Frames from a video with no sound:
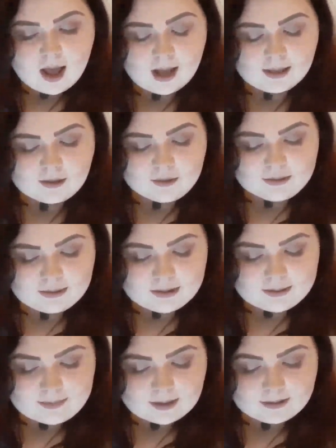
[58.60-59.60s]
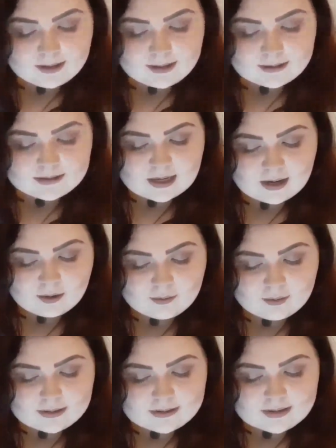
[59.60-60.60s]
I couldn't get my legs
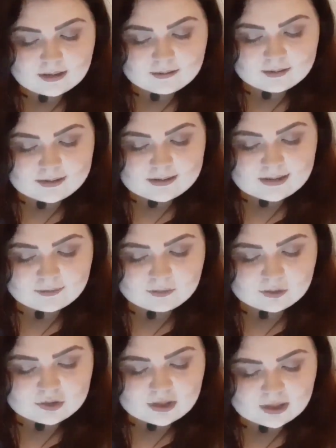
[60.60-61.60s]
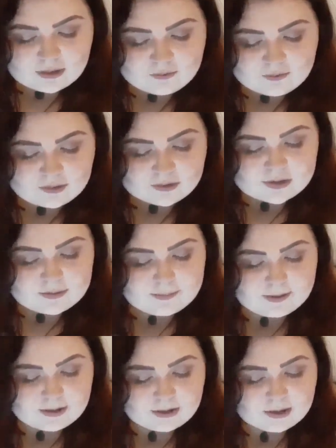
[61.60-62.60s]
out, and suddenly several shadow figures
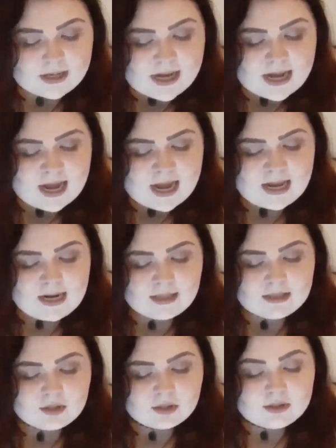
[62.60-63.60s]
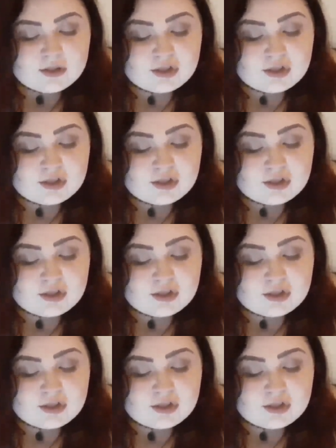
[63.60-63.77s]
appeared, and I started